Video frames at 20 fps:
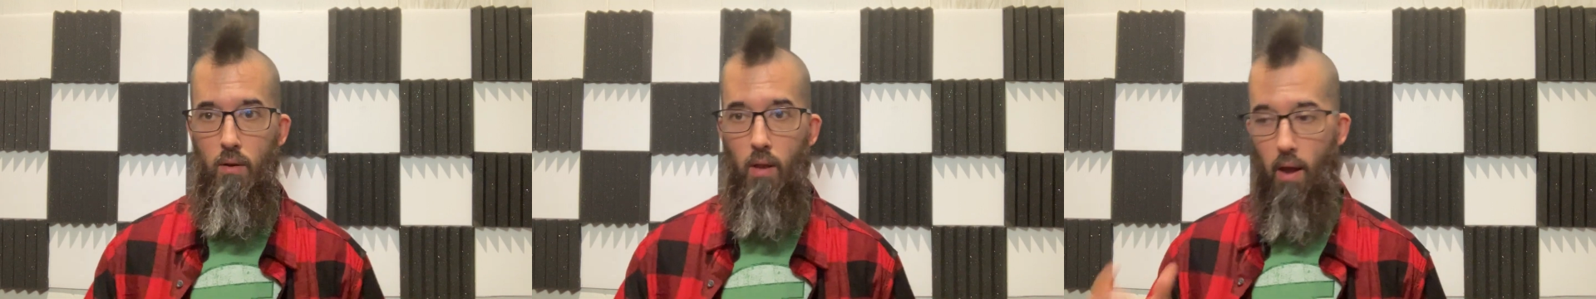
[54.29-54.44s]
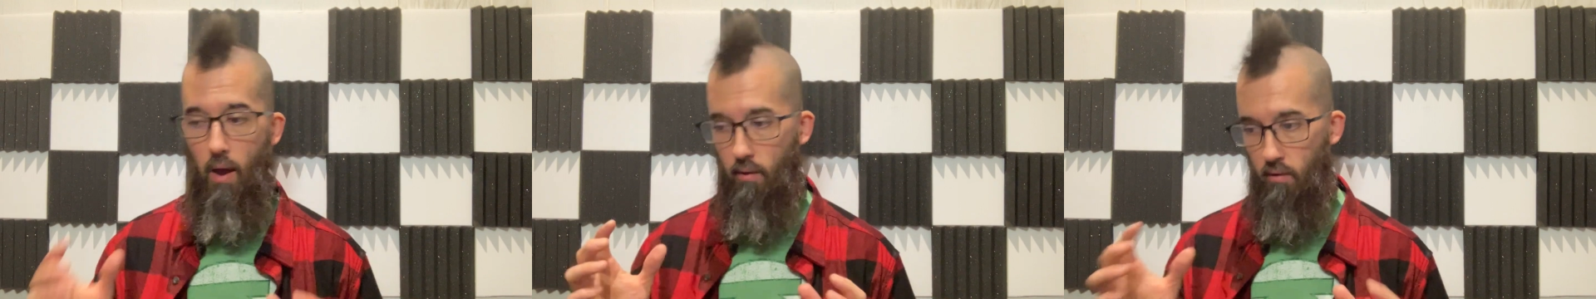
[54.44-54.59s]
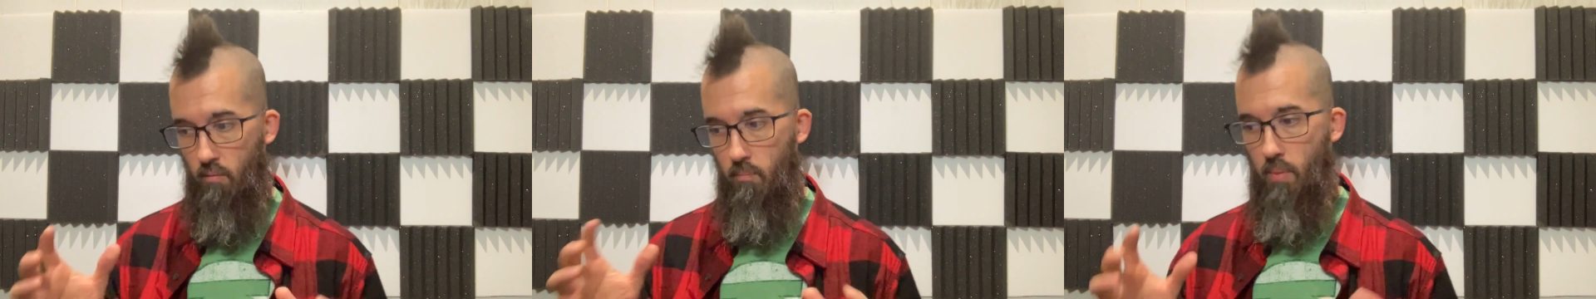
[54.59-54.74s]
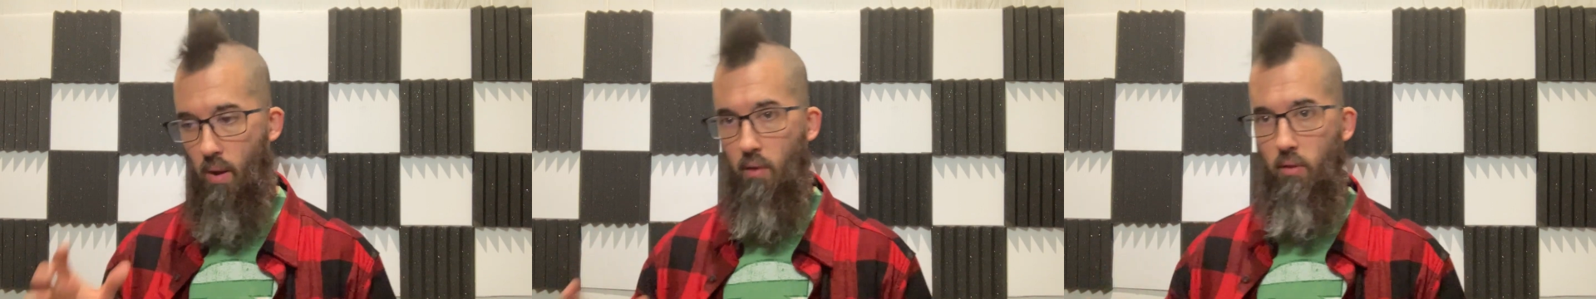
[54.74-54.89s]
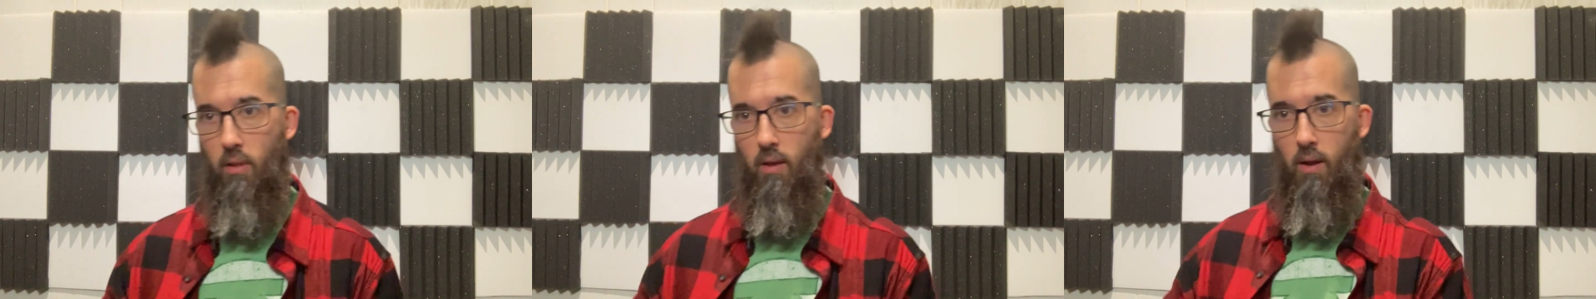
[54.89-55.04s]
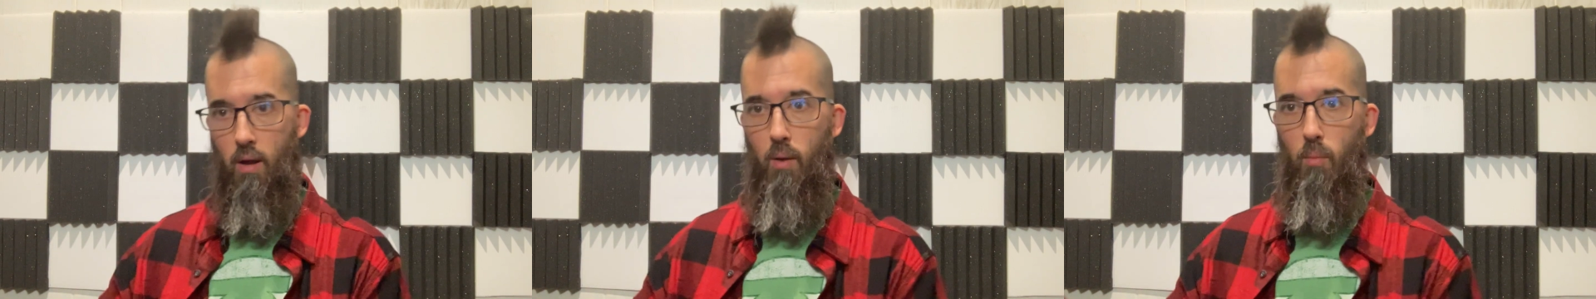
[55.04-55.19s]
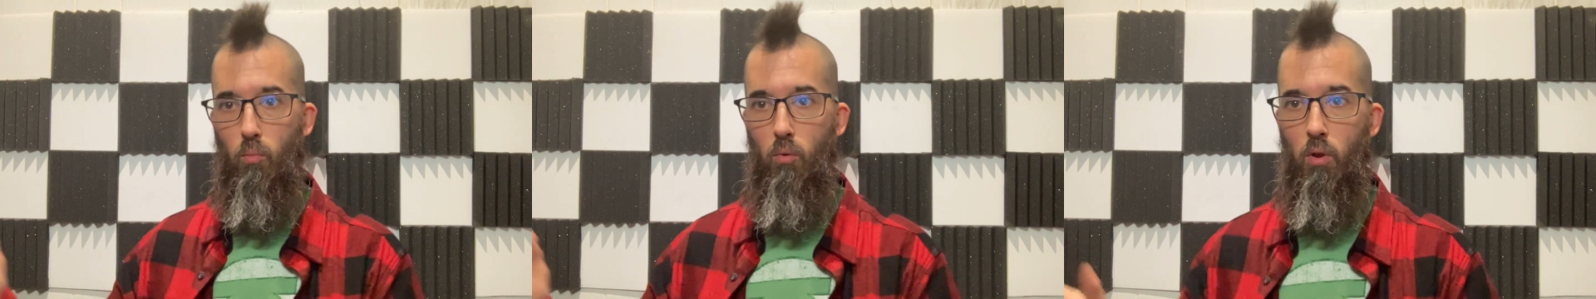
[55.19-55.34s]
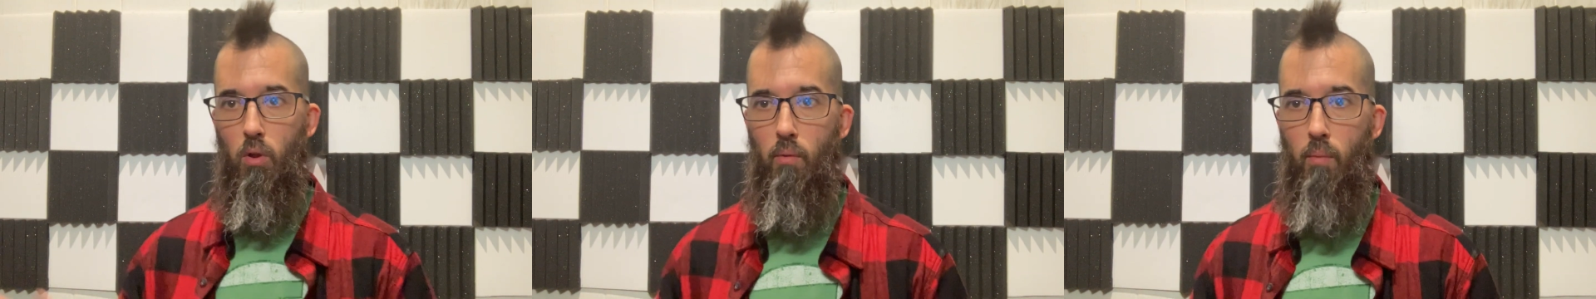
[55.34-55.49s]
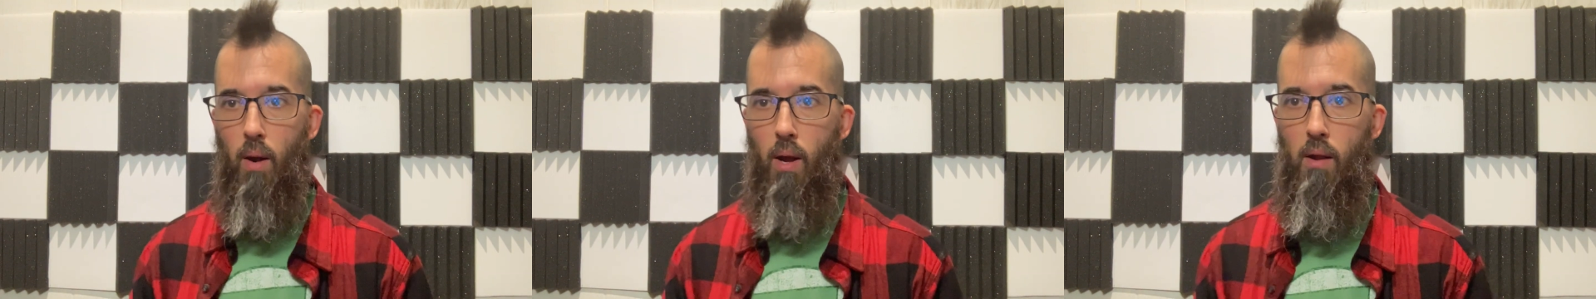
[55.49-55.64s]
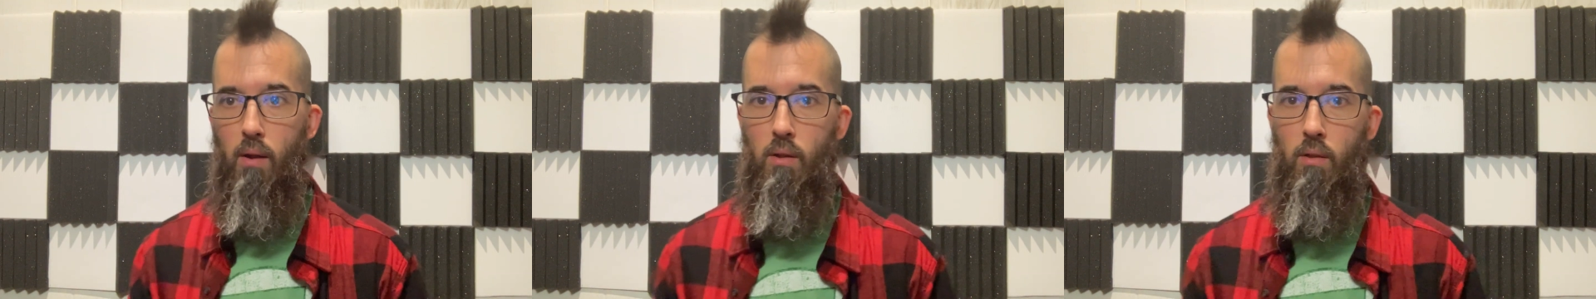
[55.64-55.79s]
out of Bethlehem will
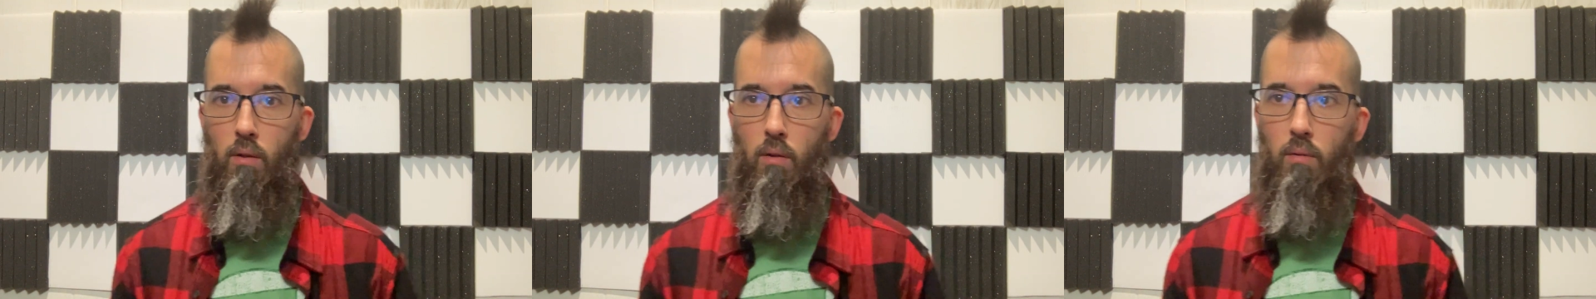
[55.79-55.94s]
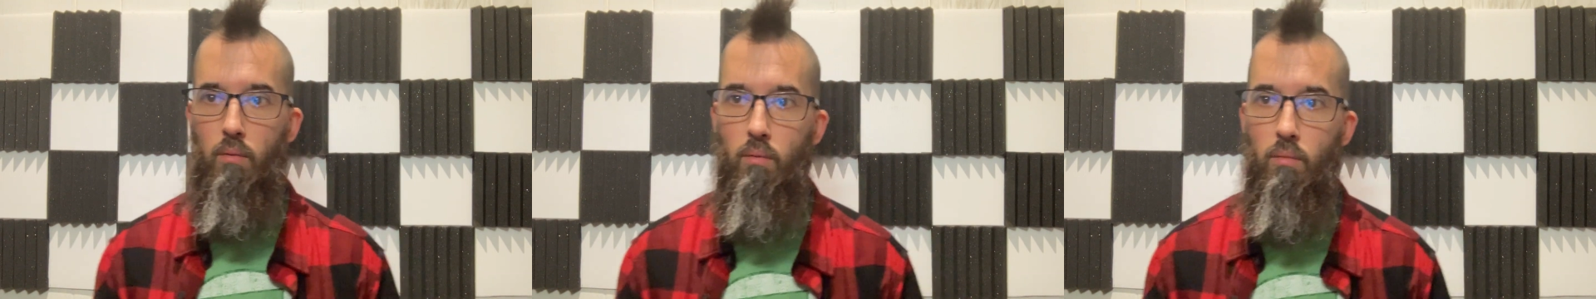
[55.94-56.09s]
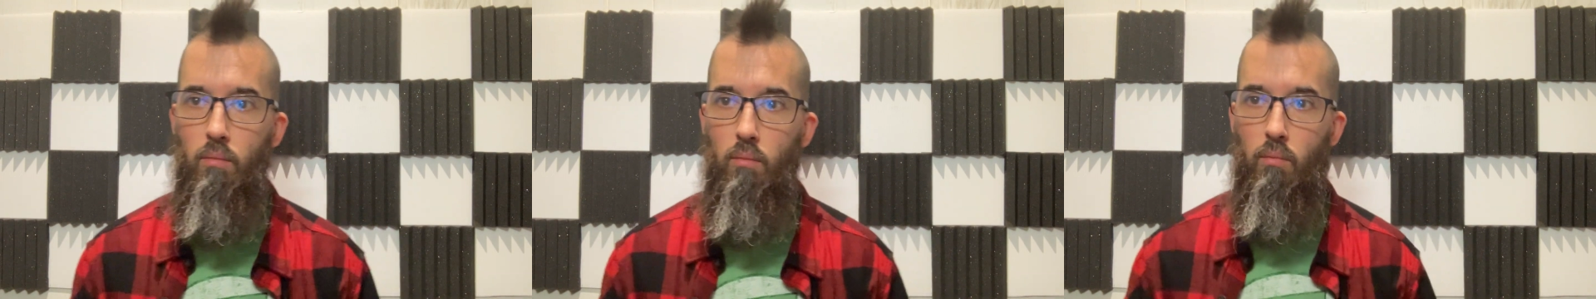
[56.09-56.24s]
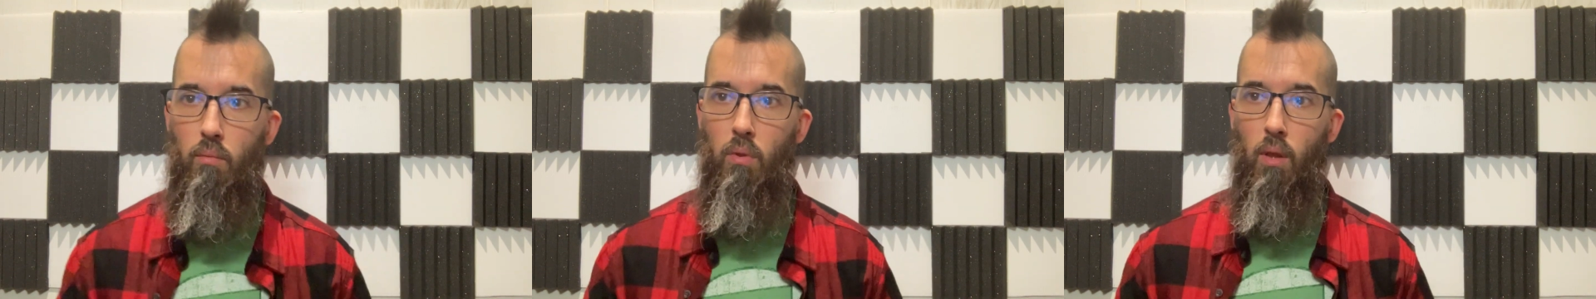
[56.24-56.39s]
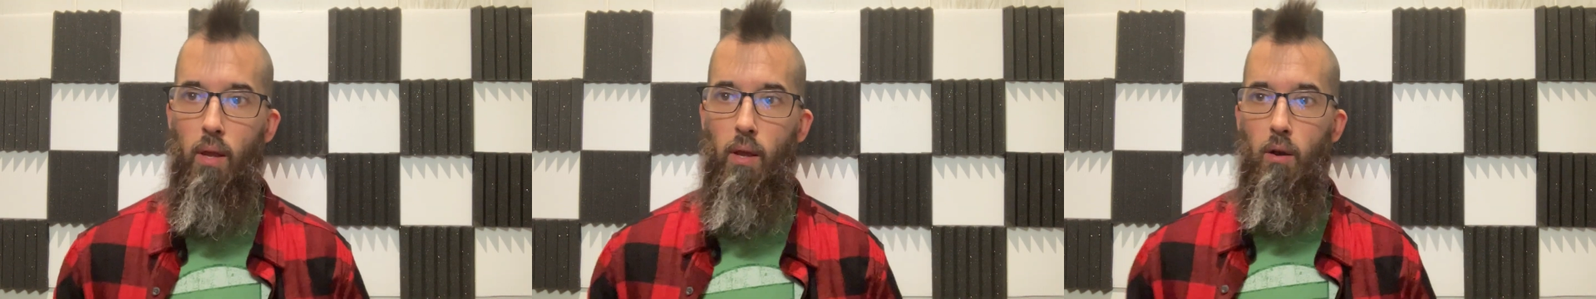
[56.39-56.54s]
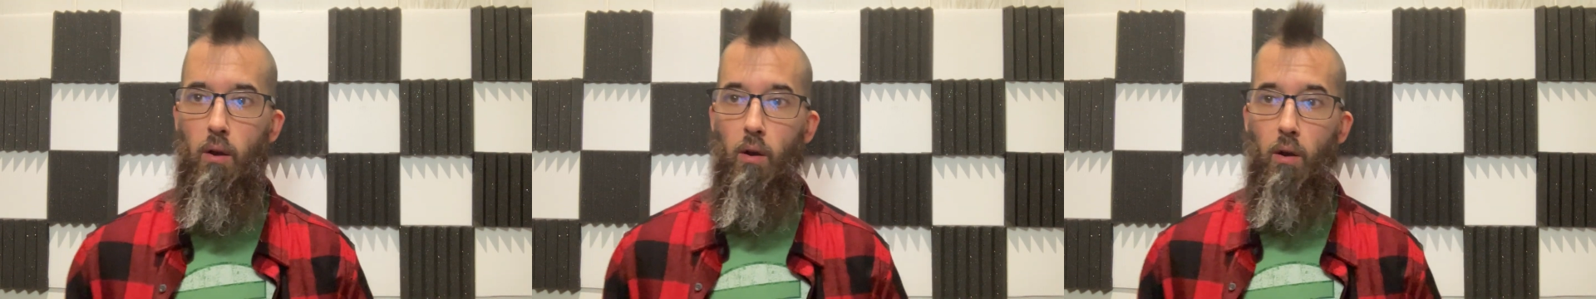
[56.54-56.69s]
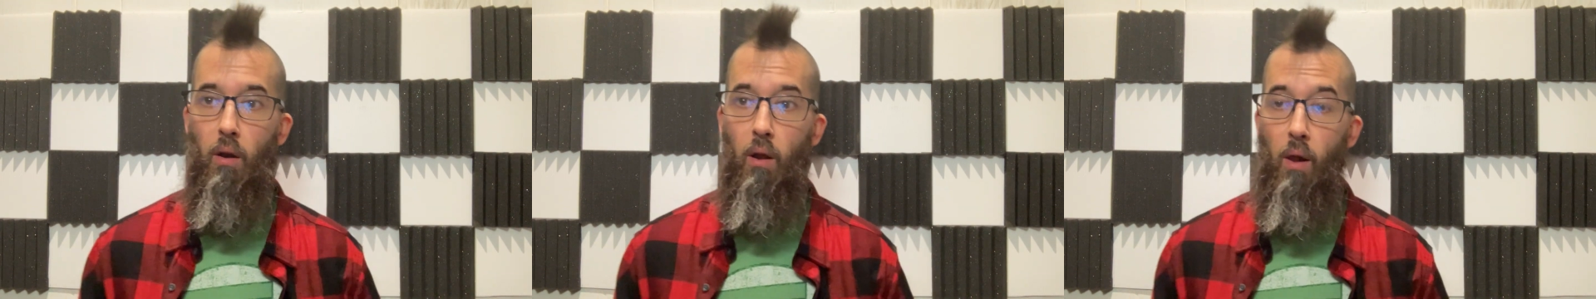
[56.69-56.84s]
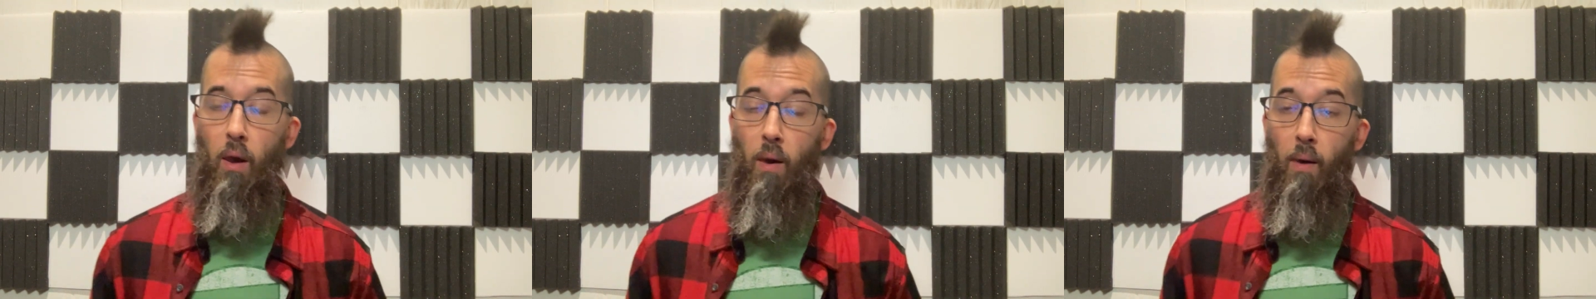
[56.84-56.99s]
arise the leader.